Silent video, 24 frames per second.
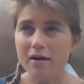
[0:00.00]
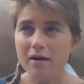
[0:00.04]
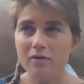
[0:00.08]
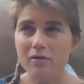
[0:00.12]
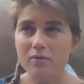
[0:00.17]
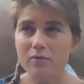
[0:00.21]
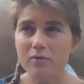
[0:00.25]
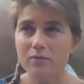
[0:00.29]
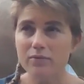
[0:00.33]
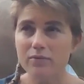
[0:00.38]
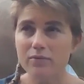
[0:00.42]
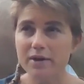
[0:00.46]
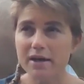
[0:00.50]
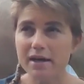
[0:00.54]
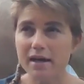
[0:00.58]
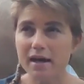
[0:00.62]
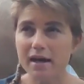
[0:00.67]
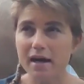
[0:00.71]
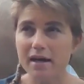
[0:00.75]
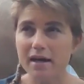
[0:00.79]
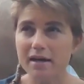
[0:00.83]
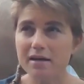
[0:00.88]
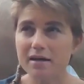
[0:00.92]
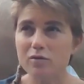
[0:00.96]
I don't
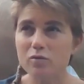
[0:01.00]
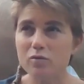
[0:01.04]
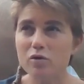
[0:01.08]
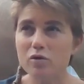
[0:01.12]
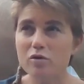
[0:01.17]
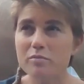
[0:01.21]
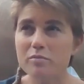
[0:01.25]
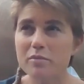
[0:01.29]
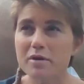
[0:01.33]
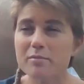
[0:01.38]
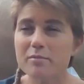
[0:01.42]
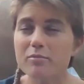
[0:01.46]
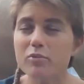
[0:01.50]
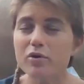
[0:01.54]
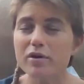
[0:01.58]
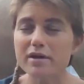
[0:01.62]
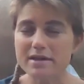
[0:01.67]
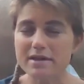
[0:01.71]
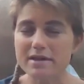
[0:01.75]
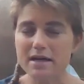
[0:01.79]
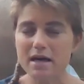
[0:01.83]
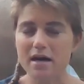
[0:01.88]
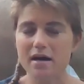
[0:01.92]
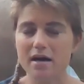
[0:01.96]
think I can remember a
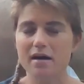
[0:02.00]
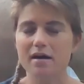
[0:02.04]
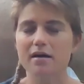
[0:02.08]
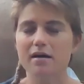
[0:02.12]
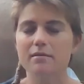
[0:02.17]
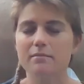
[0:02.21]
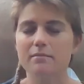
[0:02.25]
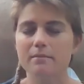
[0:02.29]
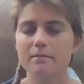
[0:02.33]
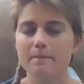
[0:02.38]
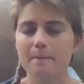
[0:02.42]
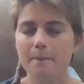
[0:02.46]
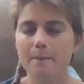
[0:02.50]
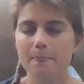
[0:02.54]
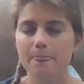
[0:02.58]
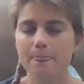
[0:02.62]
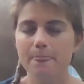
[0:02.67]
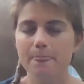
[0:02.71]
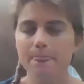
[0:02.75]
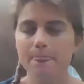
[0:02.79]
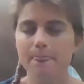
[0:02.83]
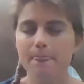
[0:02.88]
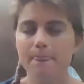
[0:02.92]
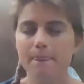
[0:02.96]
time
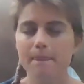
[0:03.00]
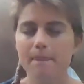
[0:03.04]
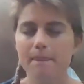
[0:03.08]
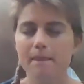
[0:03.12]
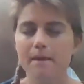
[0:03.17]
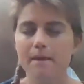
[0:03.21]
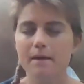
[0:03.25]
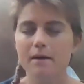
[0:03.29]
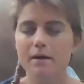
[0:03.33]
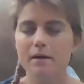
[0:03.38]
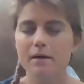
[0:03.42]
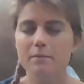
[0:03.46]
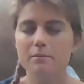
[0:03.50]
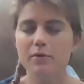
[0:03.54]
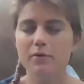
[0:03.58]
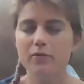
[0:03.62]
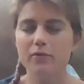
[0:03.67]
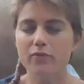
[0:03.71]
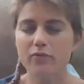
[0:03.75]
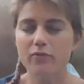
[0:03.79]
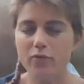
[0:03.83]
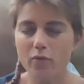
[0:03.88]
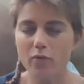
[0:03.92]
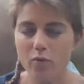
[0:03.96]

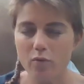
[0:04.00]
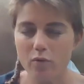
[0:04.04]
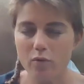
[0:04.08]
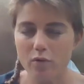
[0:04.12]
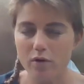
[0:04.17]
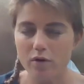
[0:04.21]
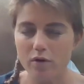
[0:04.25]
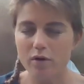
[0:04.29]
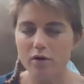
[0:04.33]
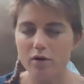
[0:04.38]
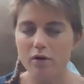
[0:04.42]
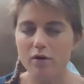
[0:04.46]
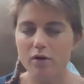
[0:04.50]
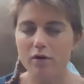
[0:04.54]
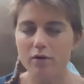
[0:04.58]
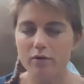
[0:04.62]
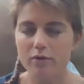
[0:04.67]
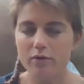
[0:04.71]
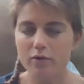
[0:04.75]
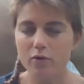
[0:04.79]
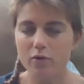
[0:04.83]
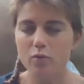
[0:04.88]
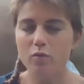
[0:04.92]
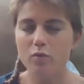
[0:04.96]
before
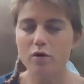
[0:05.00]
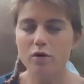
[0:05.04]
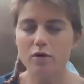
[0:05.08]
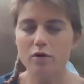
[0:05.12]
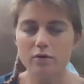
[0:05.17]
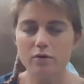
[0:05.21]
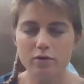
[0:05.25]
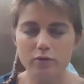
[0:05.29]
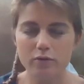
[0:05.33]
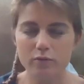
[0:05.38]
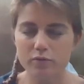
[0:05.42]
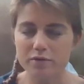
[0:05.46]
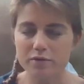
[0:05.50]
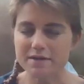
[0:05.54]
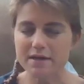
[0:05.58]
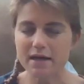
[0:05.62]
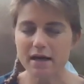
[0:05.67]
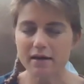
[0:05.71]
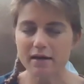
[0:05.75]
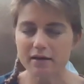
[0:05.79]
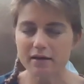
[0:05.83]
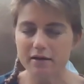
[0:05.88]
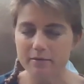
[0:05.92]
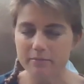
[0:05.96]
the world was
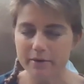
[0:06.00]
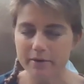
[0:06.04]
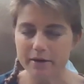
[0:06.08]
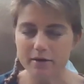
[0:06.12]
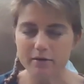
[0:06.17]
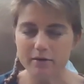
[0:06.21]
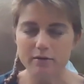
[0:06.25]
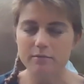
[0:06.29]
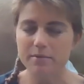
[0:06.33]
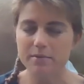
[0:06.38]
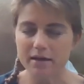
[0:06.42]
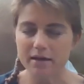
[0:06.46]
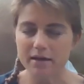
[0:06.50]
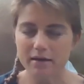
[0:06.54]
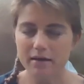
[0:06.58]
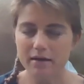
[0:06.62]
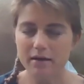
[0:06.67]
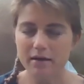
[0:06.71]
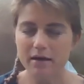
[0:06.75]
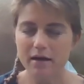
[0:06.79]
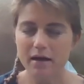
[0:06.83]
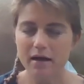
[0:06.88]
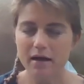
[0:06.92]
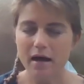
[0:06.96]
telling me who to
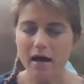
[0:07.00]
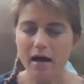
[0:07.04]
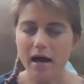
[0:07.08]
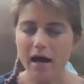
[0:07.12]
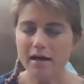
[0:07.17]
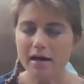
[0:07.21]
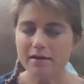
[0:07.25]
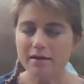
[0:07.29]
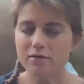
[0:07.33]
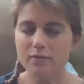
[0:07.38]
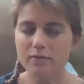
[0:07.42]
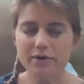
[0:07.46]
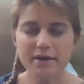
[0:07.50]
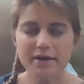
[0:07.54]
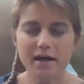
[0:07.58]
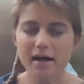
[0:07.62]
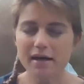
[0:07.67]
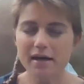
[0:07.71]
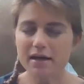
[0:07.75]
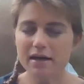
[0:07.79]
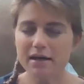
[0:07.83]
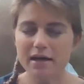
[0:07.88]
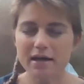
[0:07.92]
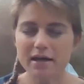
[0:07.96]
be. I
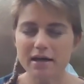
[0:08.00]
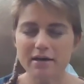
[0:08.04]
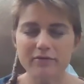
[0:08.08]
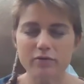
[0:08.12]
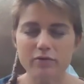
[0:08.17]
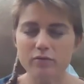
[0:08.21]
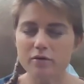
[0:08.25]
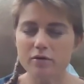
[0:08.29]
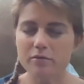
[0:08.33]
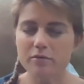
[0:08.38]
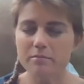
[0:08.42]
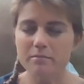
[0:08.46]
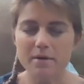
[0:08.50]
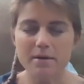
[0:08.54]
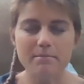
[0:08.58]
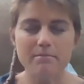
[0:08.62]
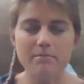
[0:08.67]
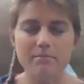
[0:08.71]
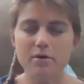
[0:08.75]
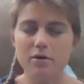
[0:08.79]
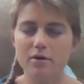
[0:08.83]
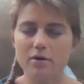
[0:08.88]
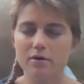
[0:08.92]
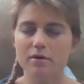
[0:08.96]
don't think I can even
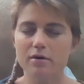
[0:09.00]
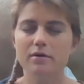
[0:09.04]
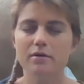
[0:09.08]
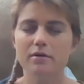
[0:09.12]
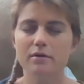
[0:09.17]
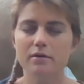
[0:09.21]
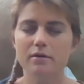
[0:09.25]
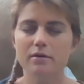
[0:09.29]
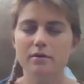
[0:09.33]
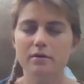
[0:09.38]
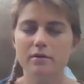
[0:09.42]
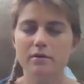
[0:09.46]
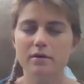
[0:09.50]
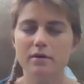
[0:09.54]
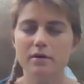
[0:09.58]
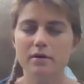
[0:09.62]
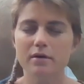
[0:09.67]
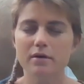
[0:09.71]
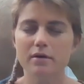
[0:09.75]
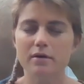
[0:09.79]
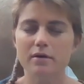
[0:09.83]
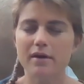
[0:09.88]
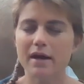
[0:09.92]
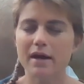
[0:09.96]
remember
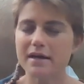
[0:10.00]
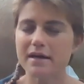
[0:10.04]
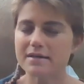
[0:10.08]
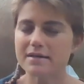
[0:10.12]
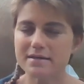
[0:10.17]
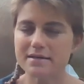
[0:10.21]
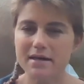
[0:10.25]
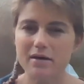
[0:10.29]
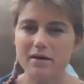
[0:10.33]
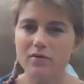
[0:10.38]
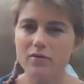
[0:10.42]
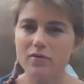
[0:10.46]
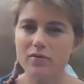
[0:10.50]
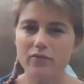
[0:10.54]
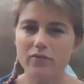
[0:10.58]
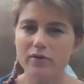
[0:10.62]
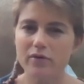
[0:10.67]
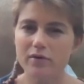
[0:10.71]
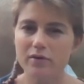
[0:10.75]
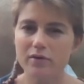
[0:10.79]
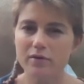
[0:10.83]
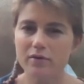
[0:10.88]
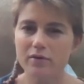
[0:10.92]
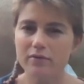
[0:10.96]
that self,
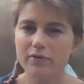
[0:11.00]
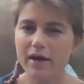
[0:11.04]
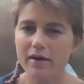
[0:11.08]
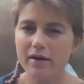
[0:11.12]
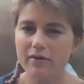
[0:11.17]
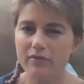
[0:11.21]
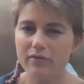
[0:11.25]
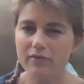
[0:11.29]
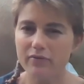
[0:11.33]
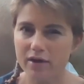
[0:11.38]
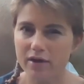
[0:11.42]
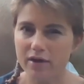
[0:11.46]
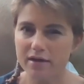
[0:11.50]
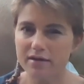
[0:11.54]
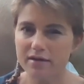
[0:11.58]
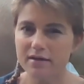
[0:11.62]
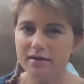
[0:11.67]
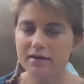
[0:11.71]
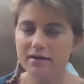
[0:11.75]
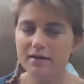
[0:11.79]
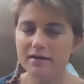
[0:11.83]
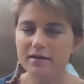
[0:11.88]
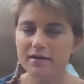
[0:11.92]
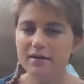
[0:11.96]
that
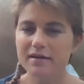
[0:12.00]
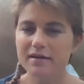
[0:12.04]
friend.